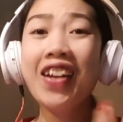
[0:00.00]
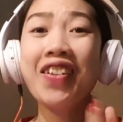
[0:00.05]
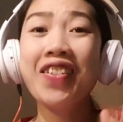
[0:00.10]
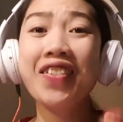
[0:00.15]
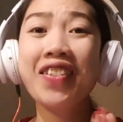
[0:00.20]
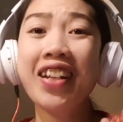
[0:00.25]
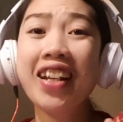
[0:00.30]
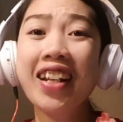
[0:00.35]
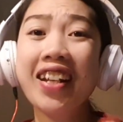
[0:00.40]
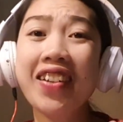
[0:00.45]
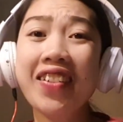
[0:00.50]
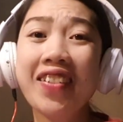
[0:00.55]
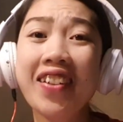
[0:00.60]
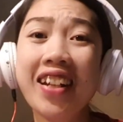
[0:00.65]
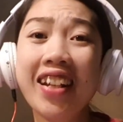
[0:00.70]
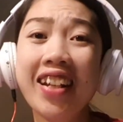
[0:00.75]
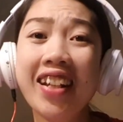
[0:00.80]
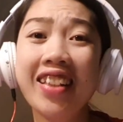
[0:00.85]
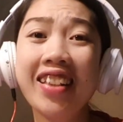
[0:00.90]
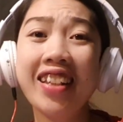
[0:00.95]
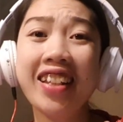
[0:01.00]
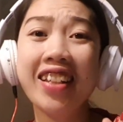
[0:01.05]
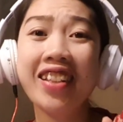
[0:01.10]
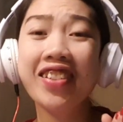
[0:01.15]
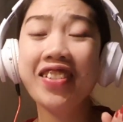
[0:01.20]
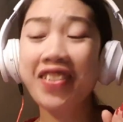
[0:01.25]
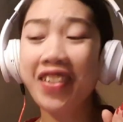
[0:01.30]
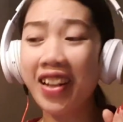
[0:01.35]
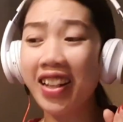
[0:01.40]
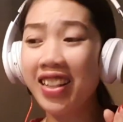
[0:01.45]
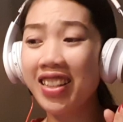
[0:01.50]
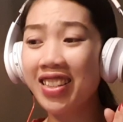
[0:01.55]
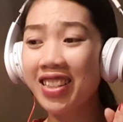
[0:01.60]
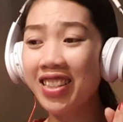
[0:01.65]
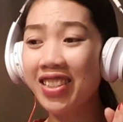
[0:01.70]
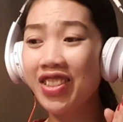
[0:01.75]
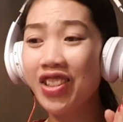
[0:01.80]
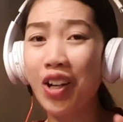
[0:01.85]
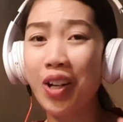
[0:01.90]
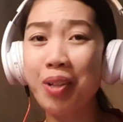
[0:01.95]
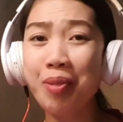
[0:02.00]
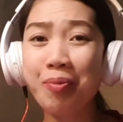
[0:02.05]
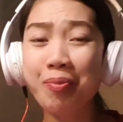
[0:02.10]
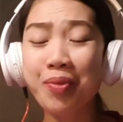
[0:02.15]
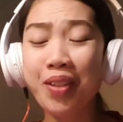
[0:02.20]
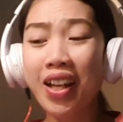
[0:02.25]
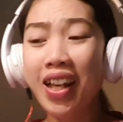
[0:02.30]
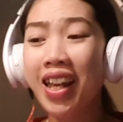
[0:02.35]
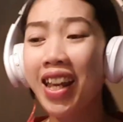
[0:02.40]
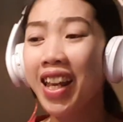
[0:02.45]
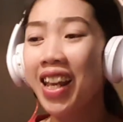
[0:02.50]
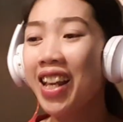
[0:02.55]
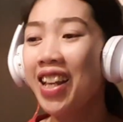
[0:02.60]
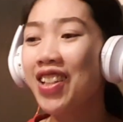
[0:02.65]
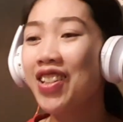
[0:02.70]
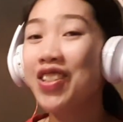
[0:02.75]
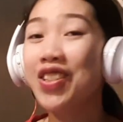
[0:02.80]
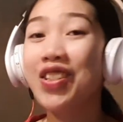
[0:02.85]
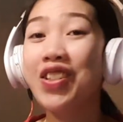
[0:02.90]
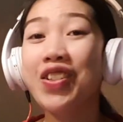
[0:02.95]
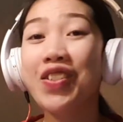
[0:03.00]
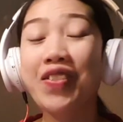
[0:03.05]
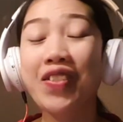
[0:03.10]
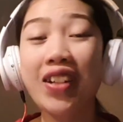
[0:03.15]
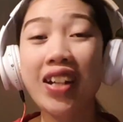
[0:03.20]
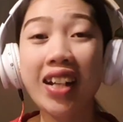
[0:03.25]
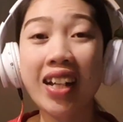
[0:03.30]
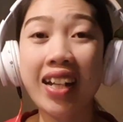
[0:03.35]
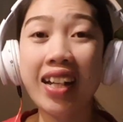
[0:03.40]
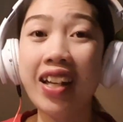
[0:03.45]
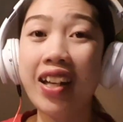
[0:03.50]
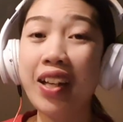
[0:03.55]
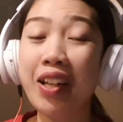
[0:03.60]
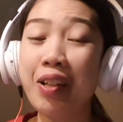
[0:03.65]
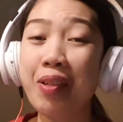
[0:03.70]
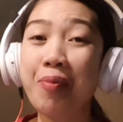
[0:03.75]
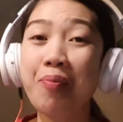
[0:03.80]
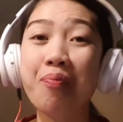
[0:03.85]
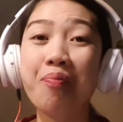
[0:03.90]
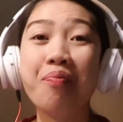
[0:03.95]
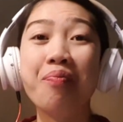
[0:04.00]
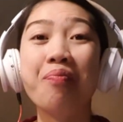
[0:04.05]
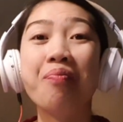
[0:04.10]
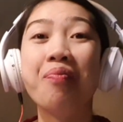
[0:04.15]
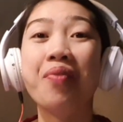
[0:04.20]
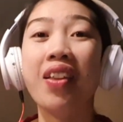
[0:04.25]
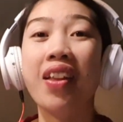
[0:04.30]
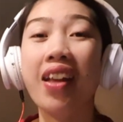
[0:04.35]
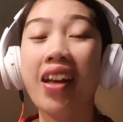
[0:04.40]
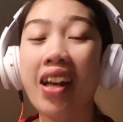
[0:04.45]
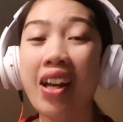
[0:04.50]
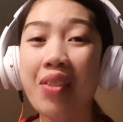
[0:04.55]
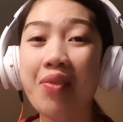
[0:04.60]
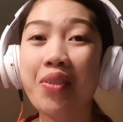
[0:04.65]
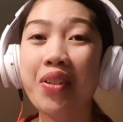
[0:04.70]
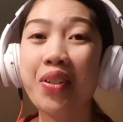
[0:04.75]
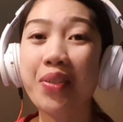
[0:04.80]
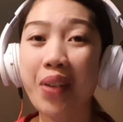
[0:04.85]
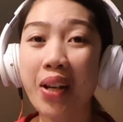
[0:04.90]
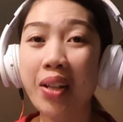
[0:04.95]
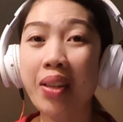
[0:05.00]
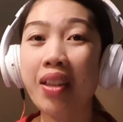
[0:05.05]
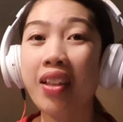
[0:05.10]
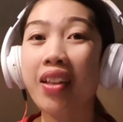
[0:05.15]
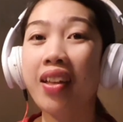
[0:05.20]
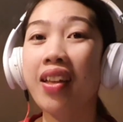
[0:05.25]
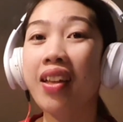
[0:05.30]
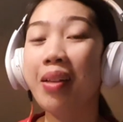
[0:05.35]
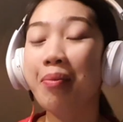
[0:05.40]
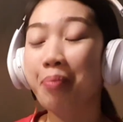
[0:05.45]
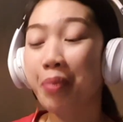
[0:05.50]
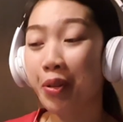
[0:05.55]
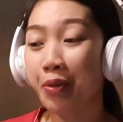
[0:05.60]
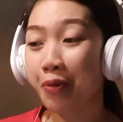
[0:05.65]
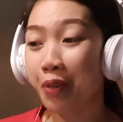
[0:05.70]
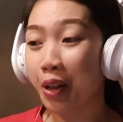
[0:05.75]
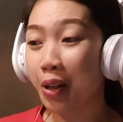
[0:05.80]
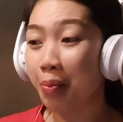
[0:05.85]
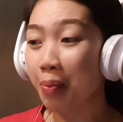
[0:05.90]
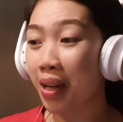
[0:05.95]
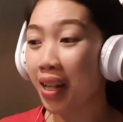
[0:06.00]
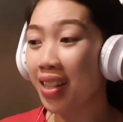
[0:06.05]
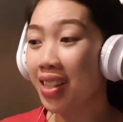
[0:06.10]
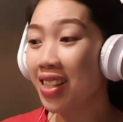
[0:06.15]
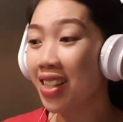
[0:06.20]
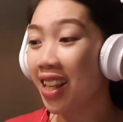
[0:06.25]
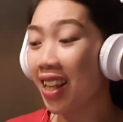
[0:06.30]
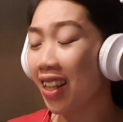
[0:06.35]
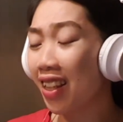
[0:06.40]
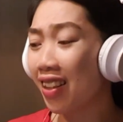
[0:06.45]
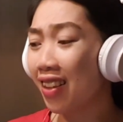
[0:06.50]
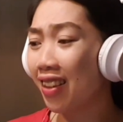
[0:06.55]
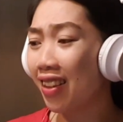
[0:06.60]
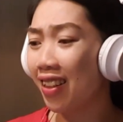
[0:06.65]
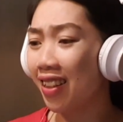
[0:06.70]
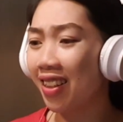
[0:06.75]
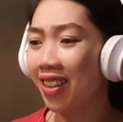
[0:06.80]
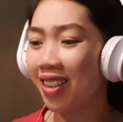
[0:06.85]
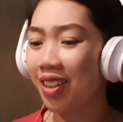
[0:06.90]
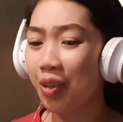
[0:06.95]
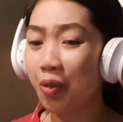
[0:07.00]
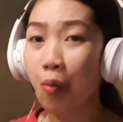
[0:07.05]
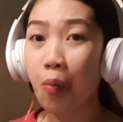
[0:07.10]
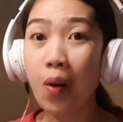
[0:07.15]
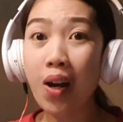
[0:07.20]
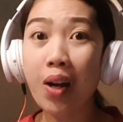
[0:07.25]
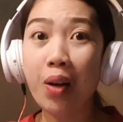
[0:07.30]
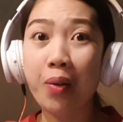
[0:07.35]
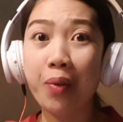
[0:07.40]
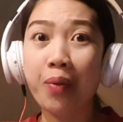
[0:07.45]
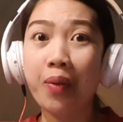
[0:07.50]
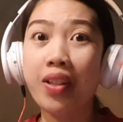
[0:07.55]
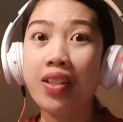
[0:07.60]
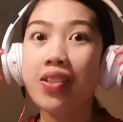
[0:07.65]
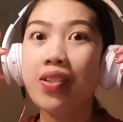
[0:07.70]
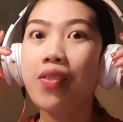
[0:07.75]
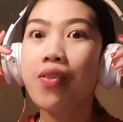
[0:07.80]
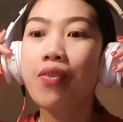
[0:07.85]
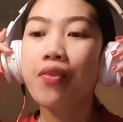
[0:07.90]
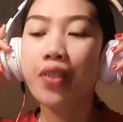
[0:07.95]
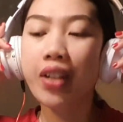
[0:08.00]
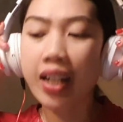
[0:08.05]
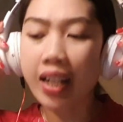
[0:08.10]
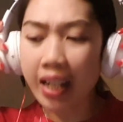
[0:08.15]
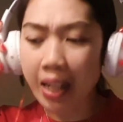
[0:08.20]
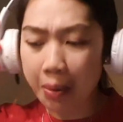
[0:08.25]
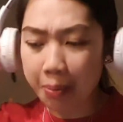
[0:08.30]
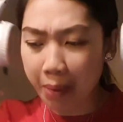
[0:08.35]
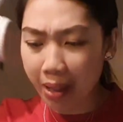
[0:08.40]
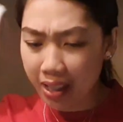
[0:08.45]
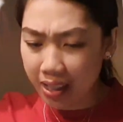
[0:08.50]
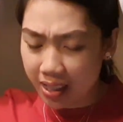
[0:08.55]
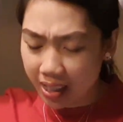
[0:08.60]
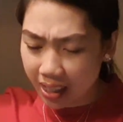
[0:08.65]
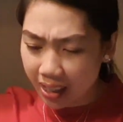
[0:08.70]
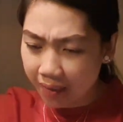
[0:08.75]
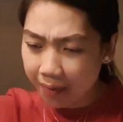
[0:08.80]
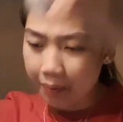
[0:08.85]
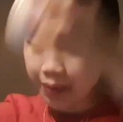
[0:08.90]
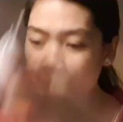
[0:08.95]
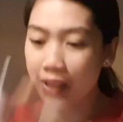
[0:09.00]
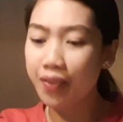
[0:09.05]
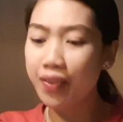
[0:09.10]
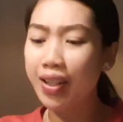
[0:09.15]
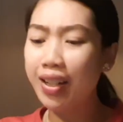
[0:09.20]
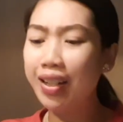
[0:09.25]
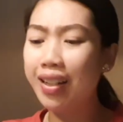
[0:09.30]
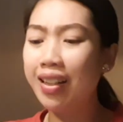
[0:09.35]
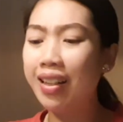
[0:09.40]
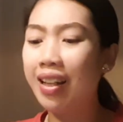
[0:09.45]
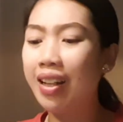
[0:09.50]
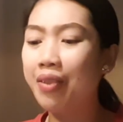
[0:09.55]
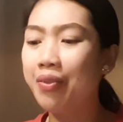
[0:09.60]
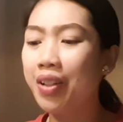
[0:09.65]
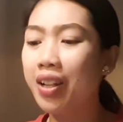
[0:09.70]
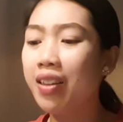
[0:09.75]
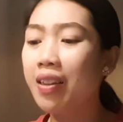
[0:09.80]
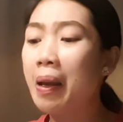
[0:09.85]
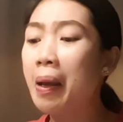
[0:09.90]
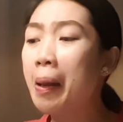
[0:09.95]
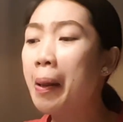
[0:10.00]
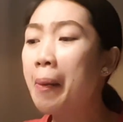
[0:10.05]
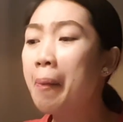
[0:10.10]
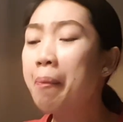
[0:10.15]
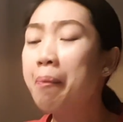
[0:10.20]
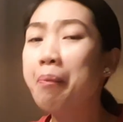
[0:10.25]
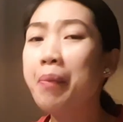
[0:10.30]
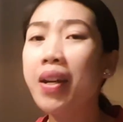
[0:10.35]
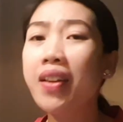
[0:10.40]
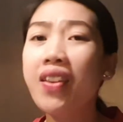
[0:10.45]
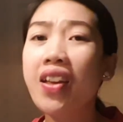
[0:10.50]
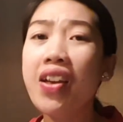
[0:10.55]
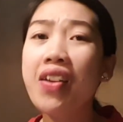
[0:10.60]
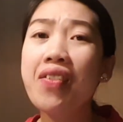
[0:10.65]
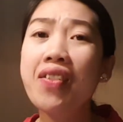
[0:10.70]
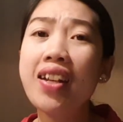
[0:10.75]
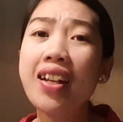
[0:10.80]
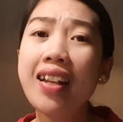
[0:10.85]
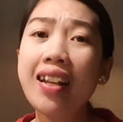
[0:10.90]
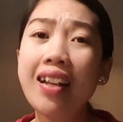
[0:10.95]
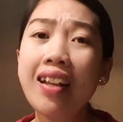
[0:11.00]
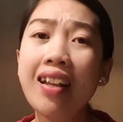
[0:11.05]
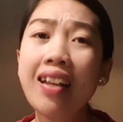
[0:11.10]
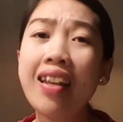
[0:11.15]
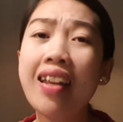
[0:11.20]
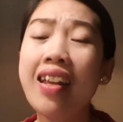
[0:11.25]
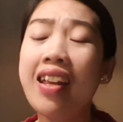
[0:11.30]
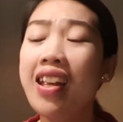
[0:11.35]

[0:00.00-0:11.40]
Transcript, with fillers: Really, really did great job. She really um, have a great uh, performance, and uh, wow, it's really amazing. I really love it. But I really